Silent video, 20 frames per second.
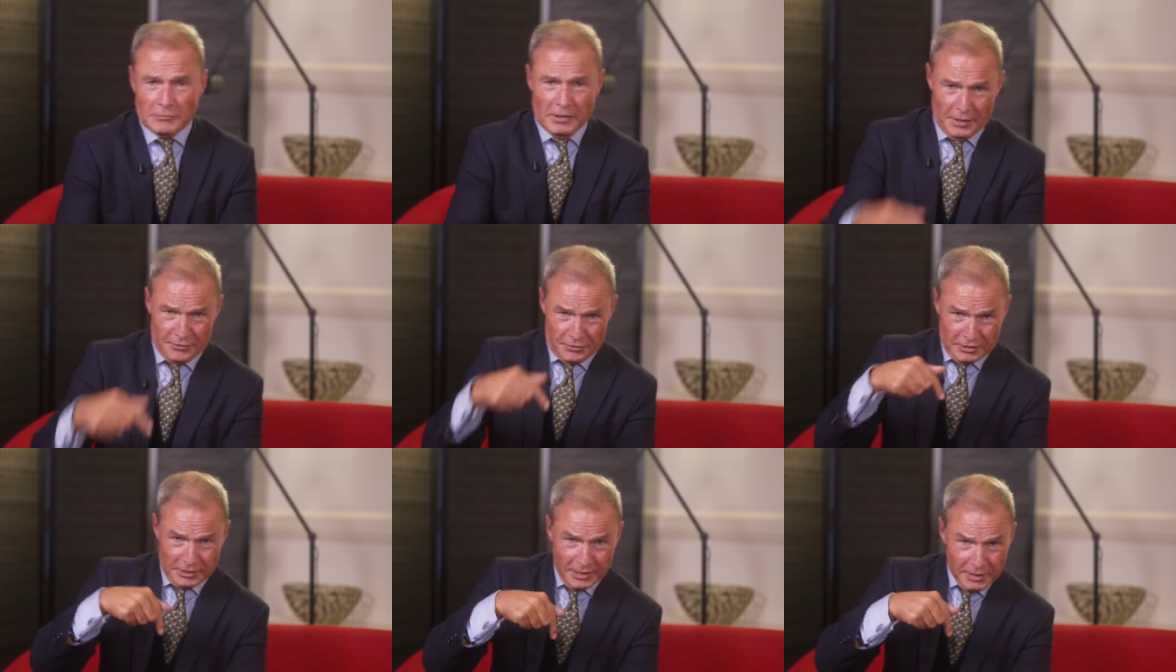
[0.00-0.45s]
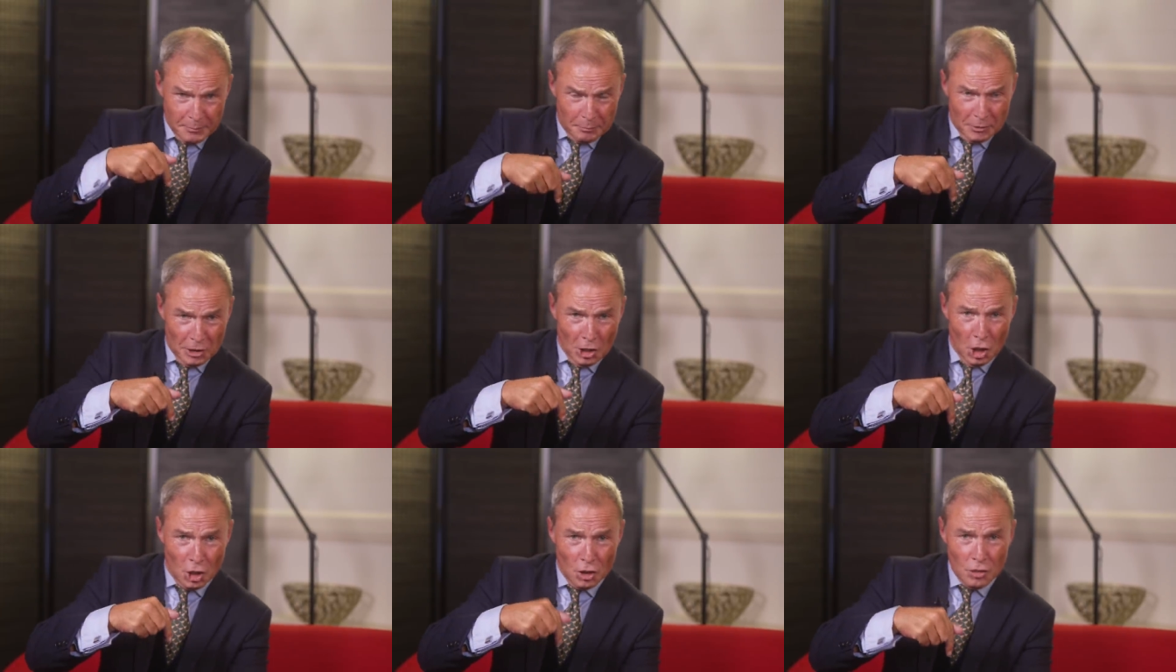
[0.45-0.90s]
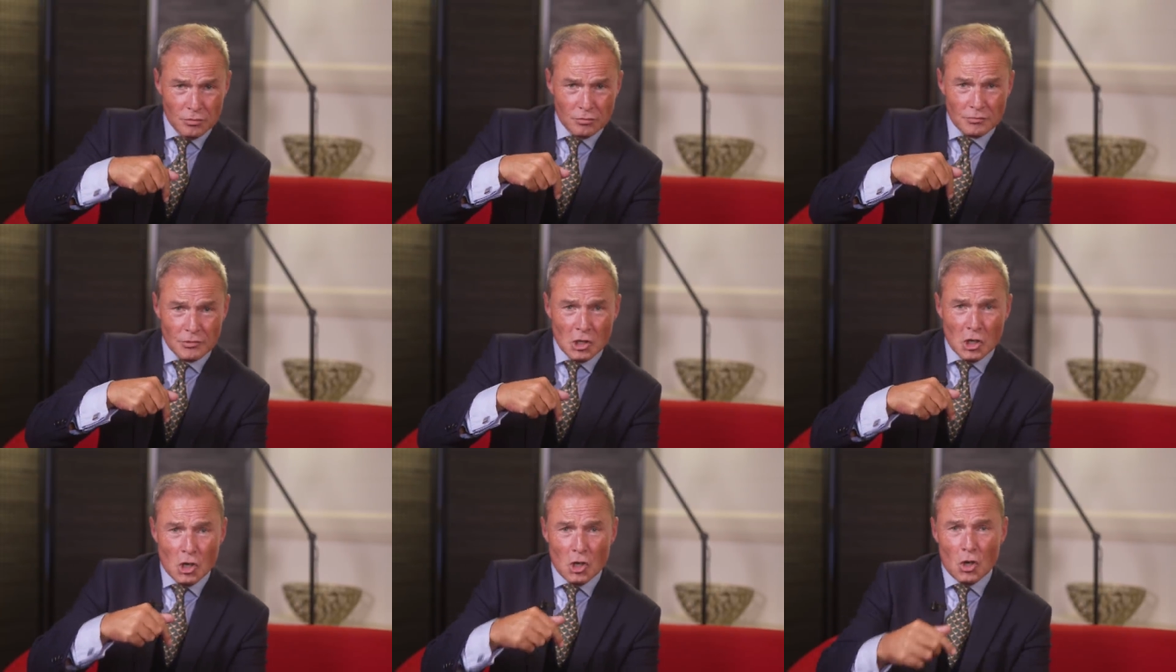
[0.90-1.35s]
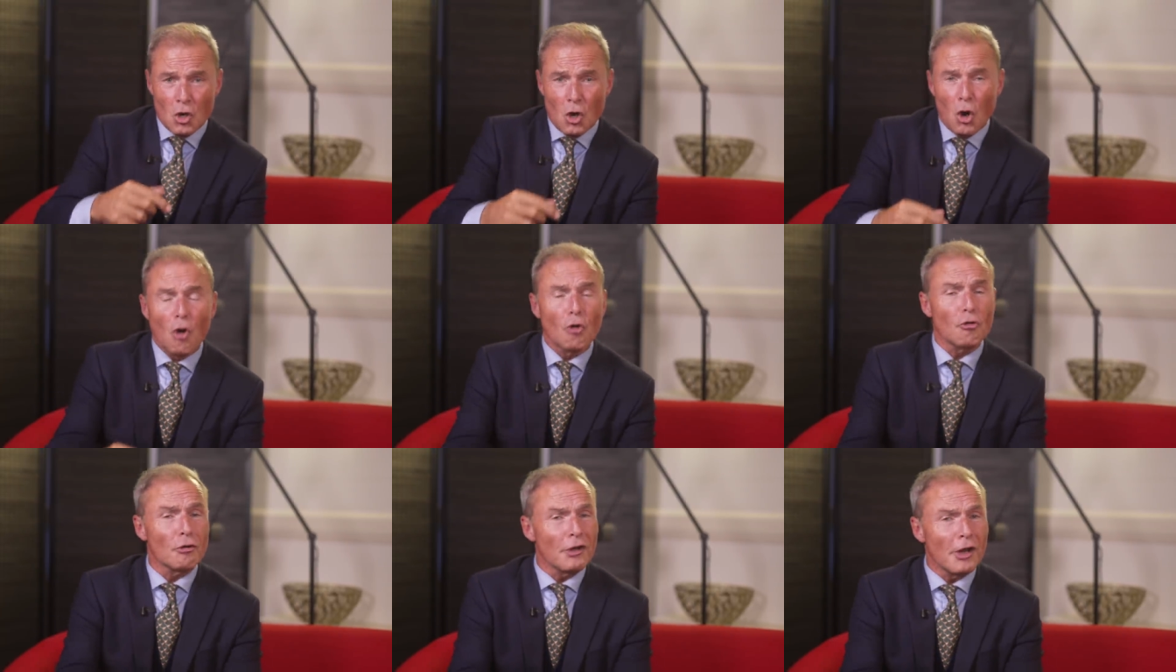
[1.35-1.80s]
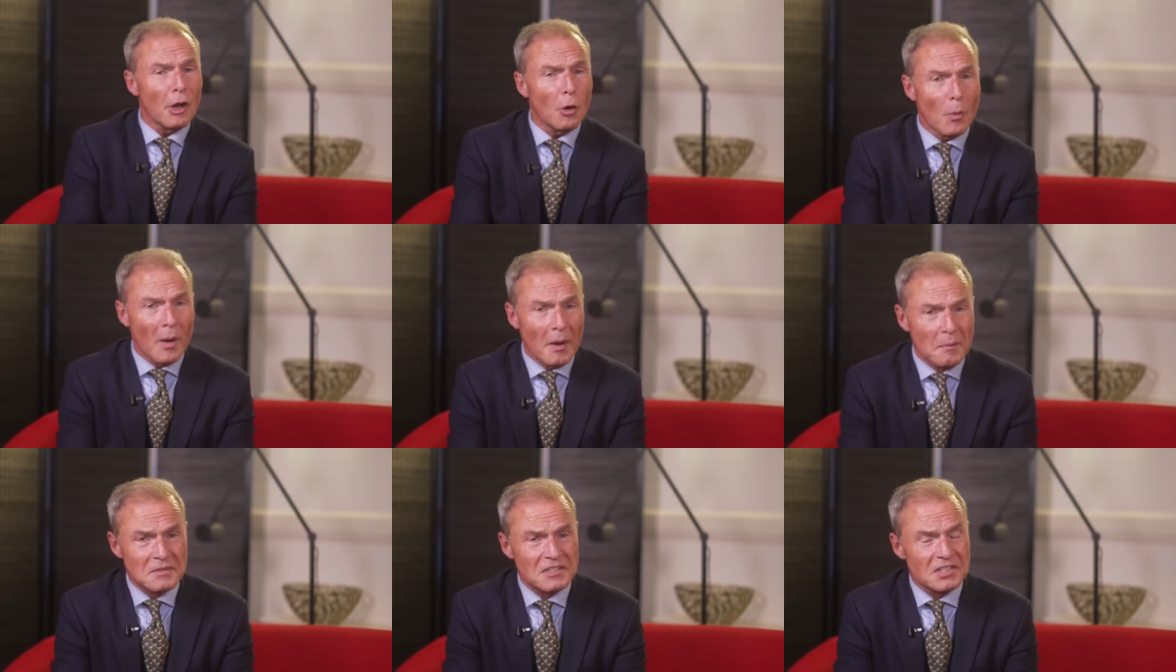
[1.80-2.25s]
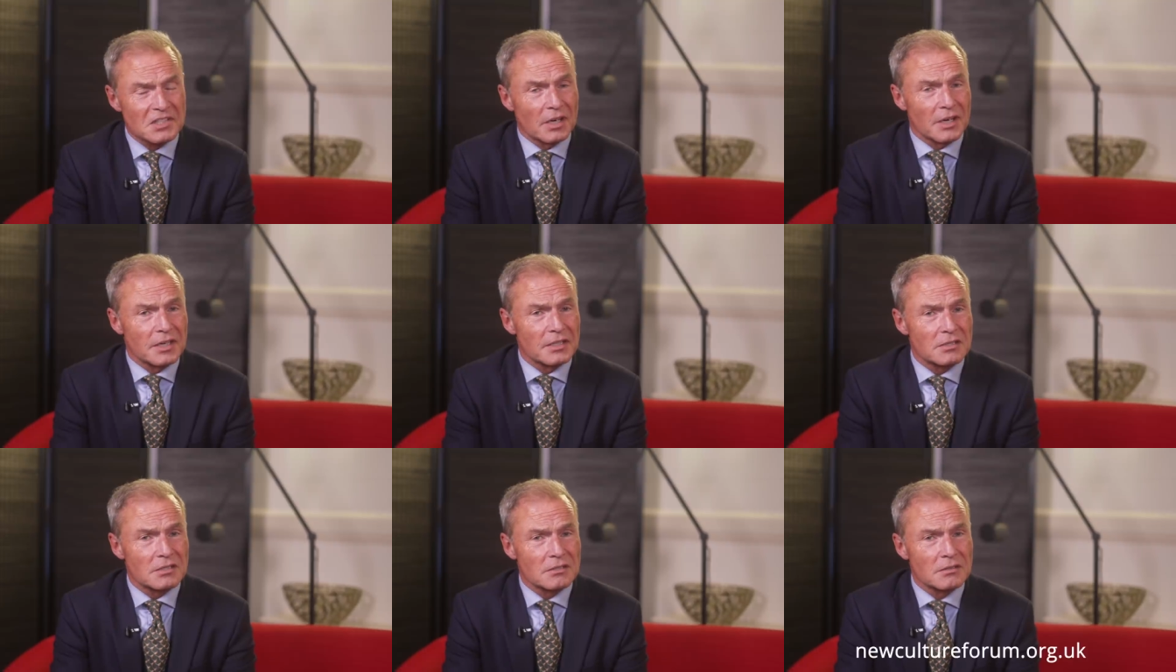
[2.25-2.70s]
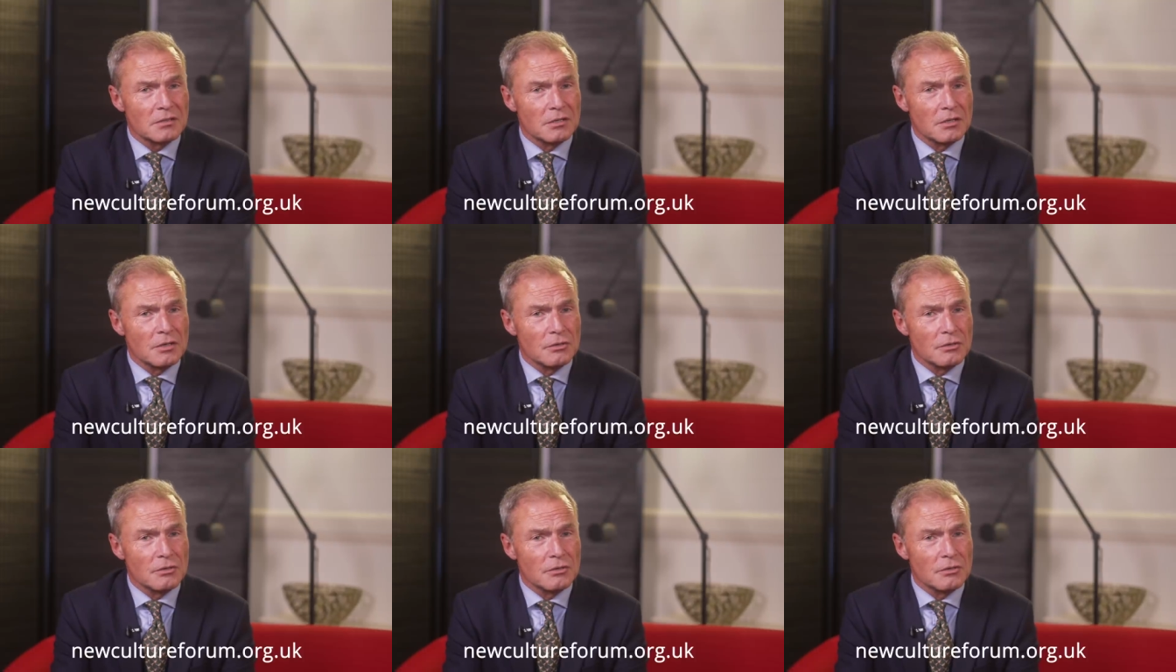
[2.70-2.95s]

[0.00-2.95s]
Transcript: at the link below or on our website,